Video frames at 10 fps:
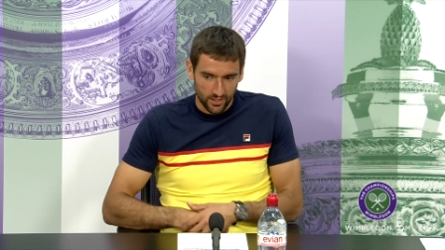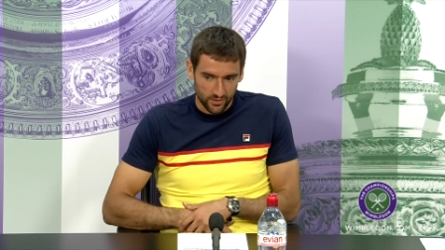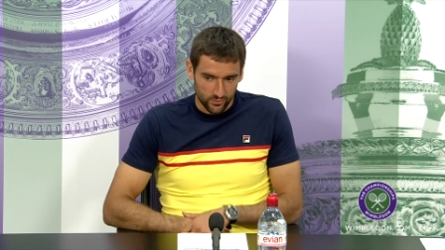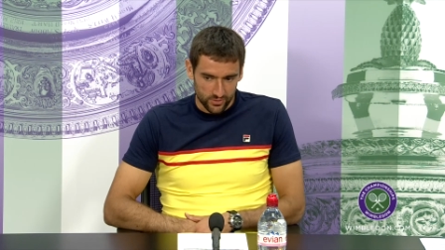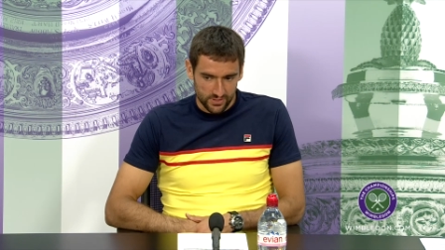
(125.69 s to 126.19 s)

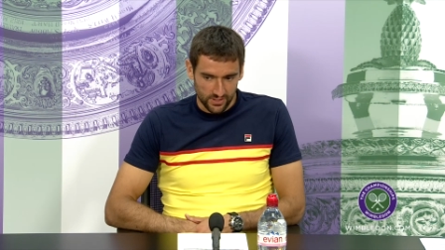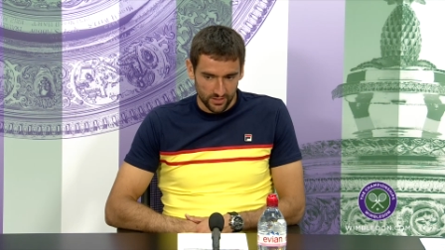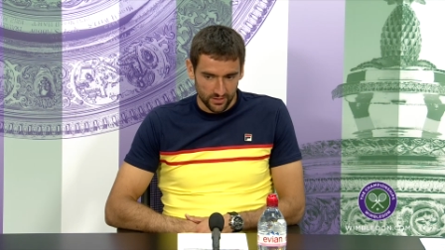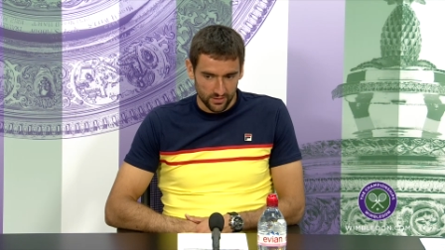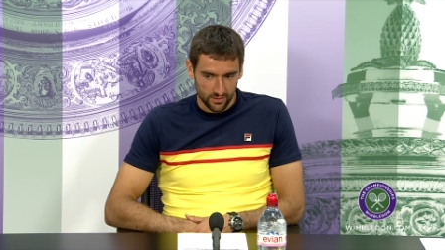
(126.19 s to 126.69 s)
You are
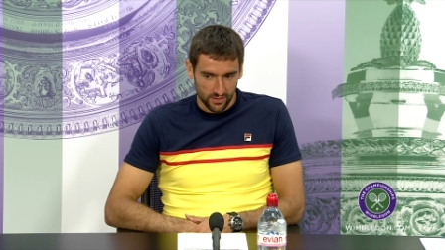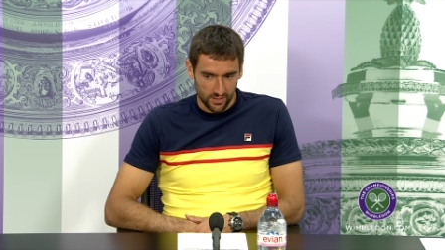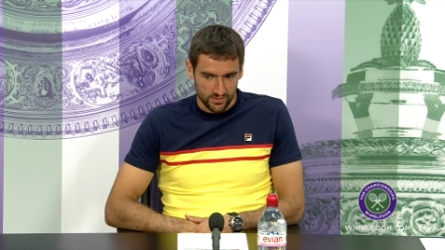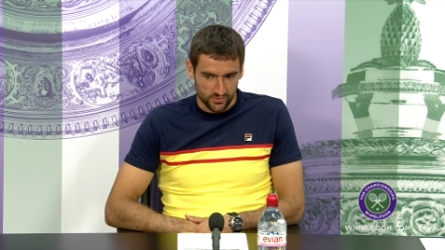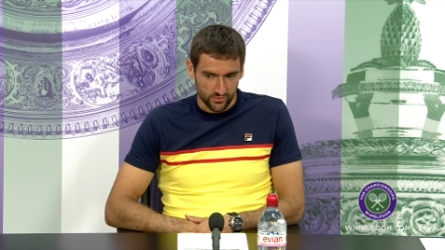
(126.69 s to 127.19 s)
seeing the
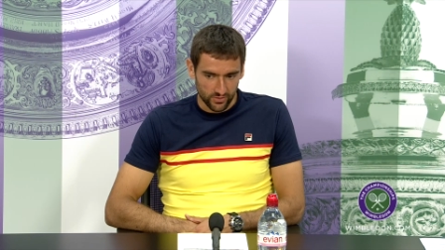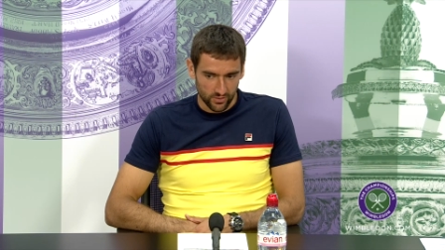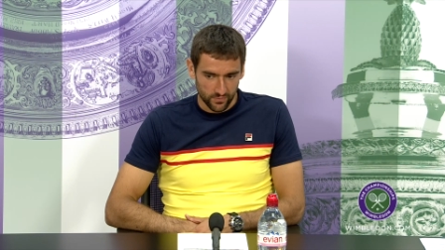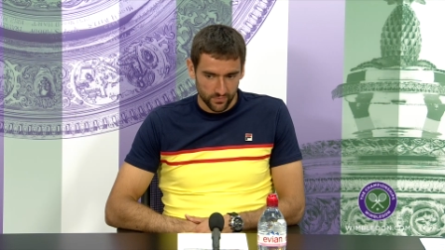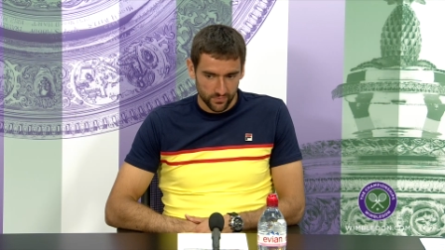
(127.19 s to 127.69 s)
history
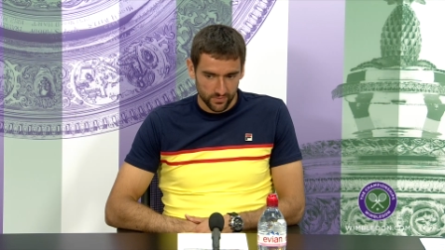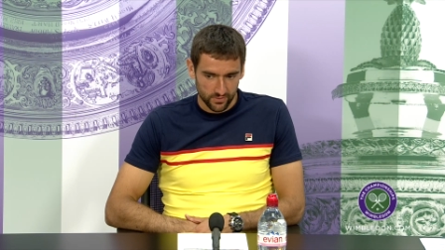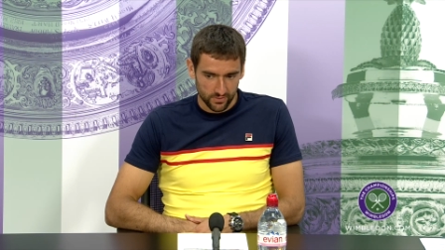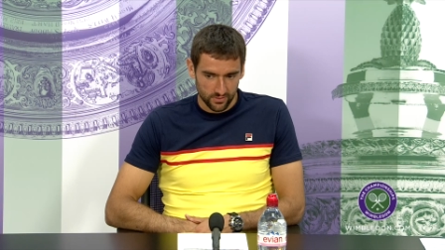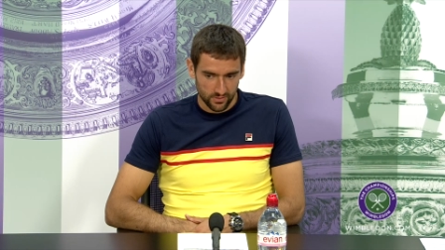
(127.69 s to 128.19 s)
of
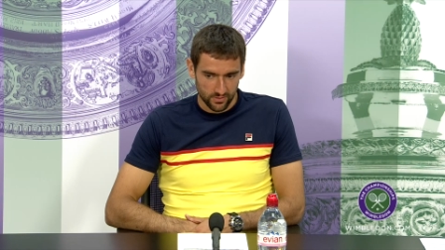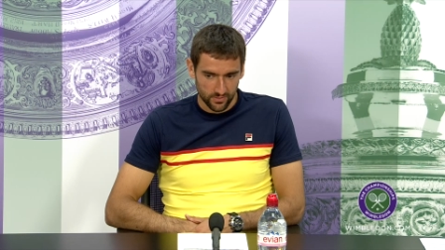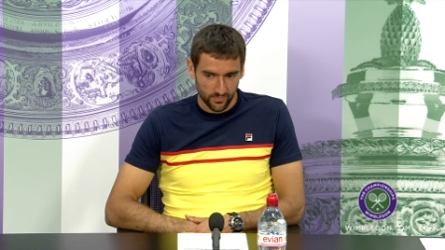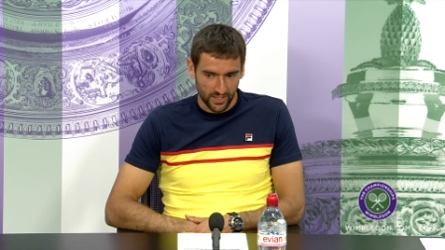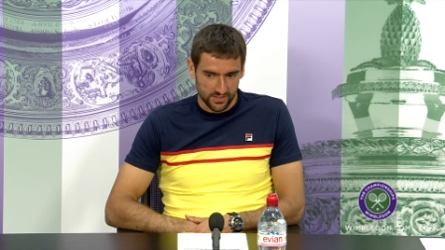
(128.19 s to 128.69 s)

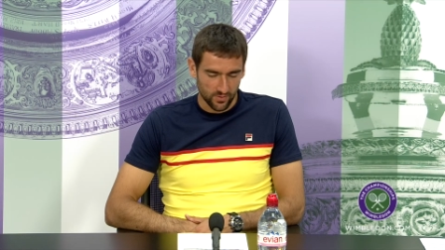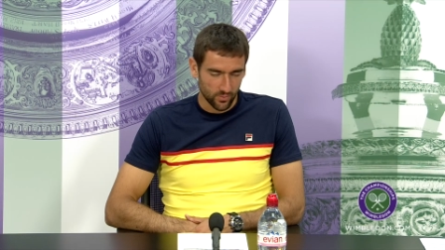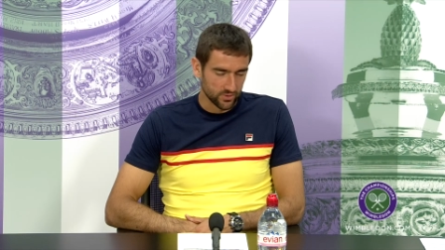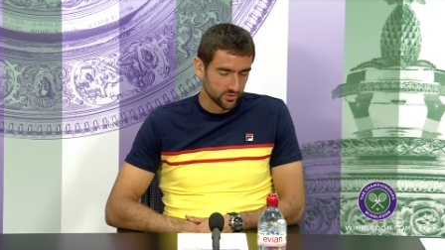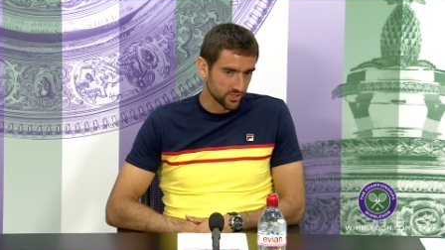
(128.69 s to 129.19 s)
past
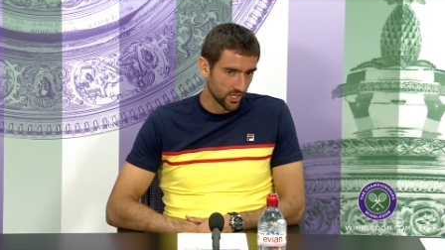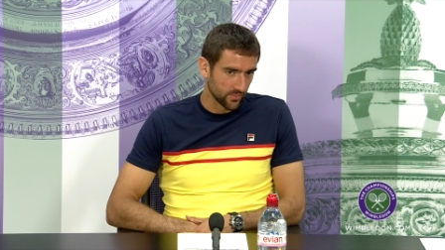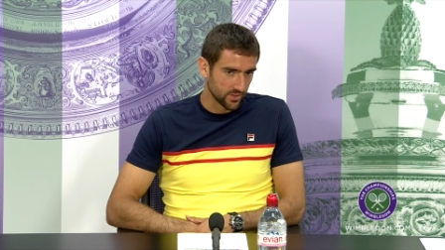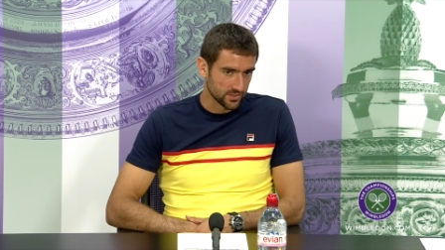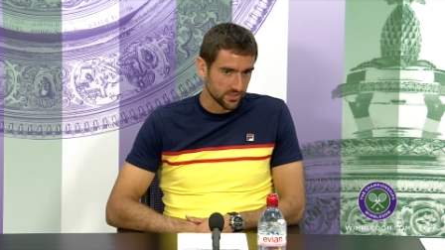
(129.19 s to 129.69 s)
Wimbledon
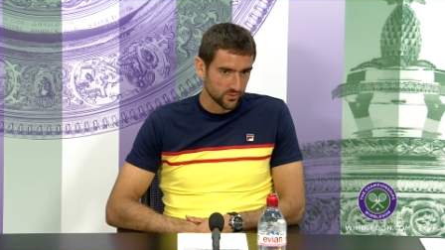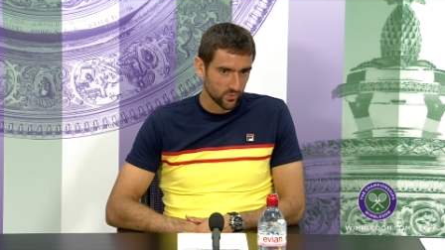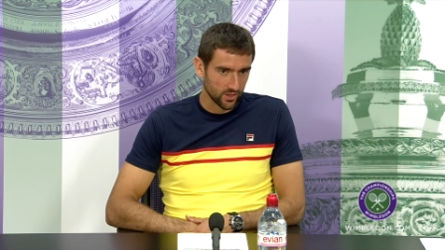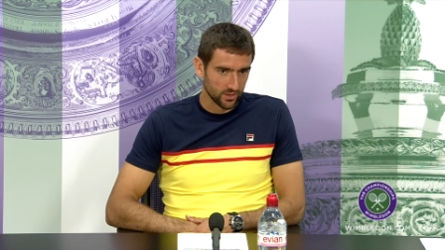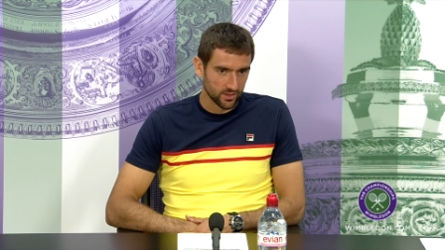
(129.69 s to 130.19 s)
champions as
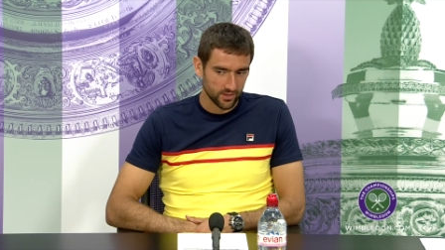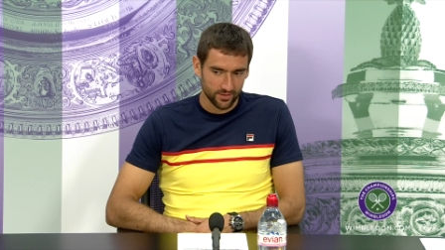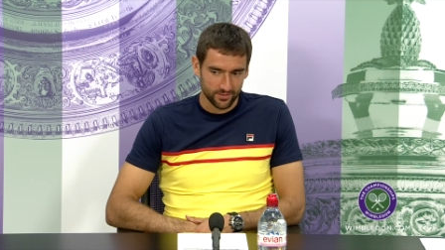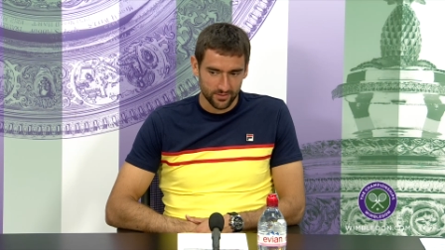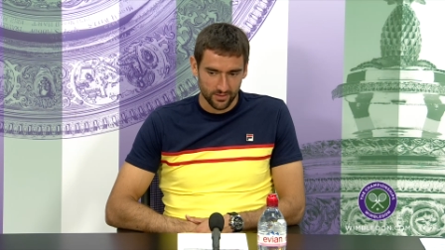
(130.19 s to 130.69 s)
well,
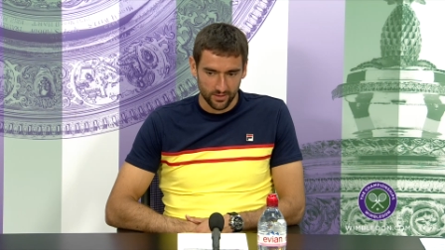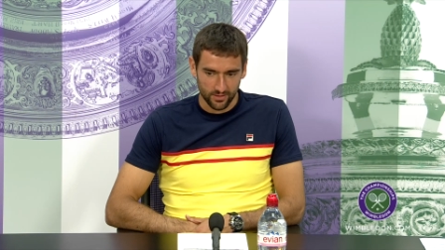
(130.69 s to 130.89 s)
and